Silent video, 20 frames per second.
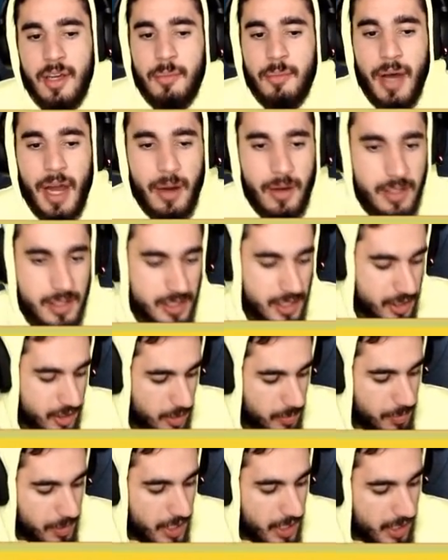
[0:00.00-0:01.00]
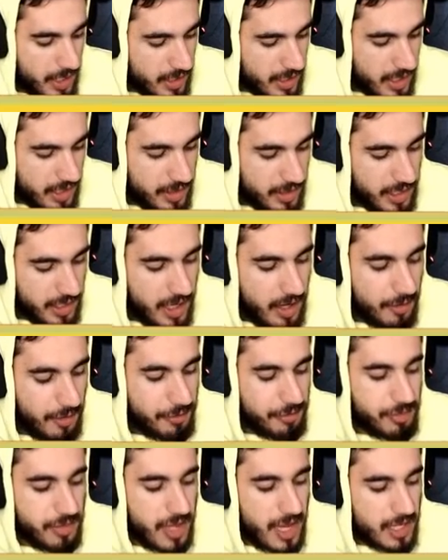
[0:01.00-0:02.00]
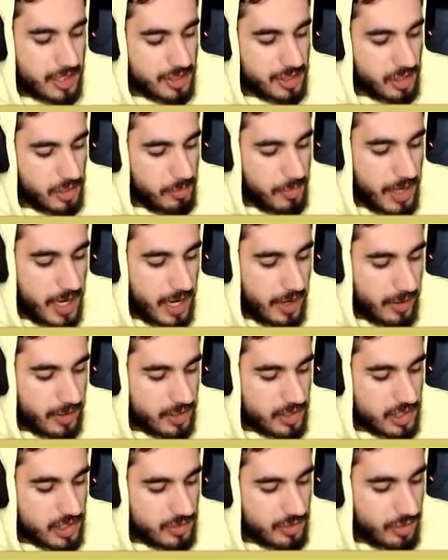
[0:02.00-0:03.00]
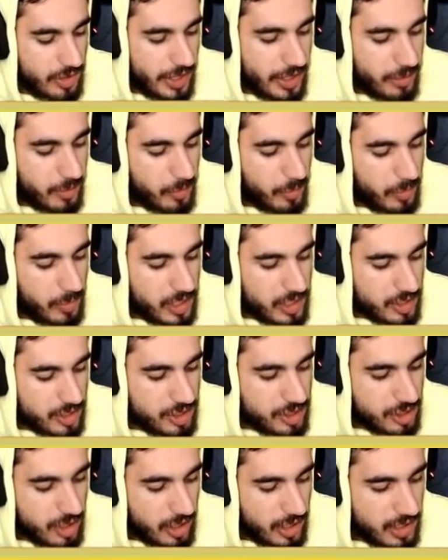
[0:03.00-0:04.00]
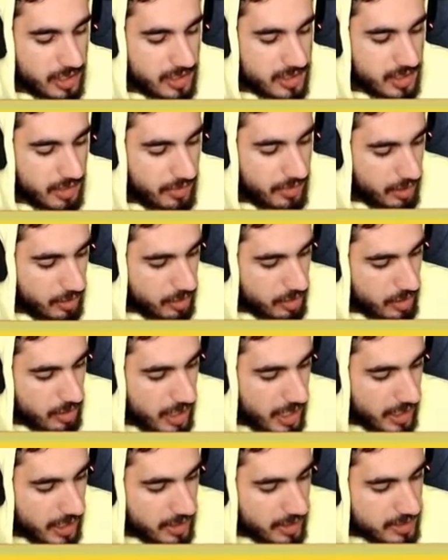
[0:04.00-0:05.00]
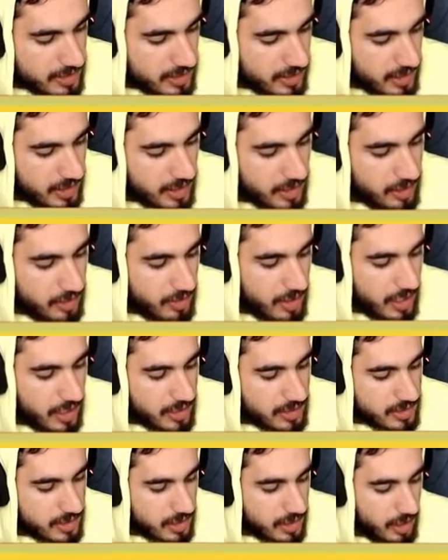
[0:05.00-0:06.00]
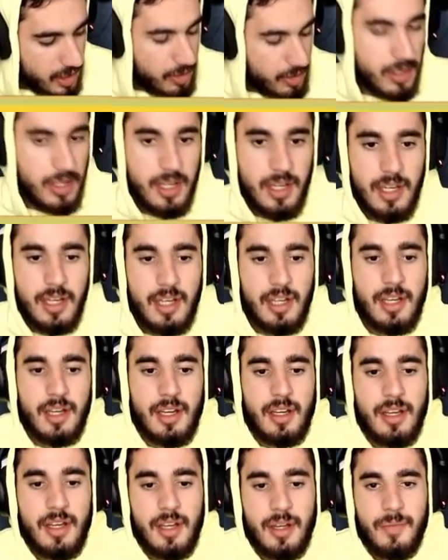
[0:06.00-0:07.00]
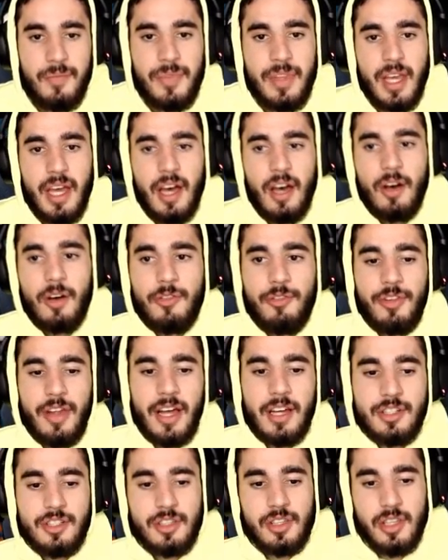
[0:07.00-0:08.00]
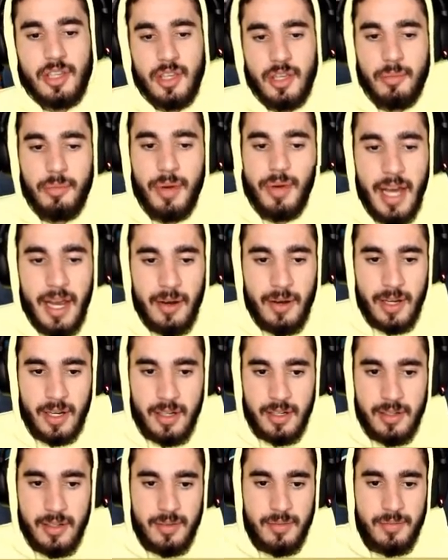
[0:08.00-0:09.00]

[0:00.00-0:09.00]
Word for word: Byron's a good pick. I think I'll flash the Byron just for like reassurance, even though crying doesn't need it. Crying is a goat. I'll flash the Byron.